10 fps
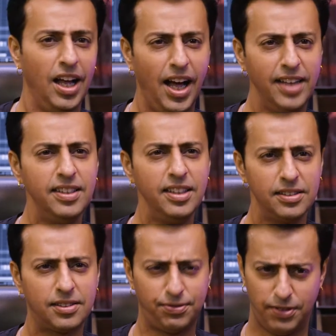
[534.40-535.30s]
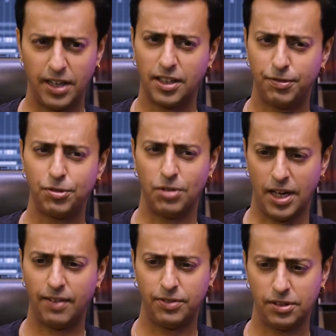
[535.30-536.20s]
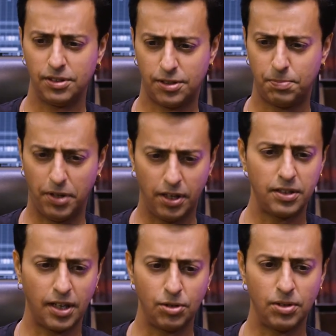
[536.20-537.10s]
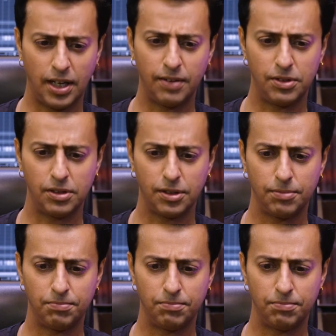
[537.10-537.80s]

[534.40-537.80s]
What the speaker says: I think it's fine if you have the spirit and you have the